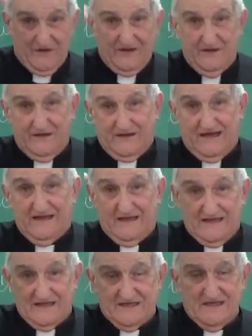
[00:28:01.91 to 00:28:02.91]
me. That
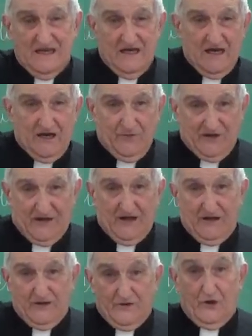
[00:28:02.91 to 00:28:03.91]
is, we
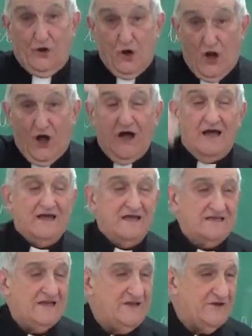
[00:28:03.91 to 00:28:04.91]
call the law.
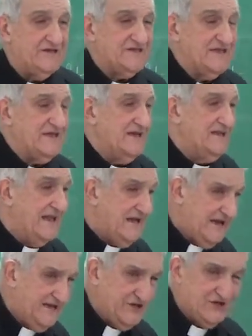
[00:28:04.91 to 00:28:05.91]
It's interesting. In
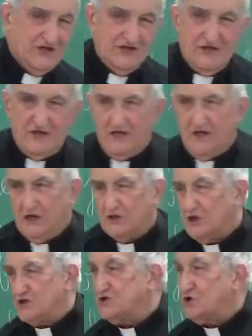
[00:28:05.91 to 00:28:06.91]
English,
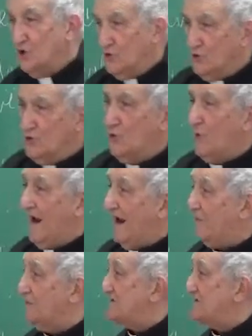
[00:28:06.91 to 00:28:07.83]
the school where we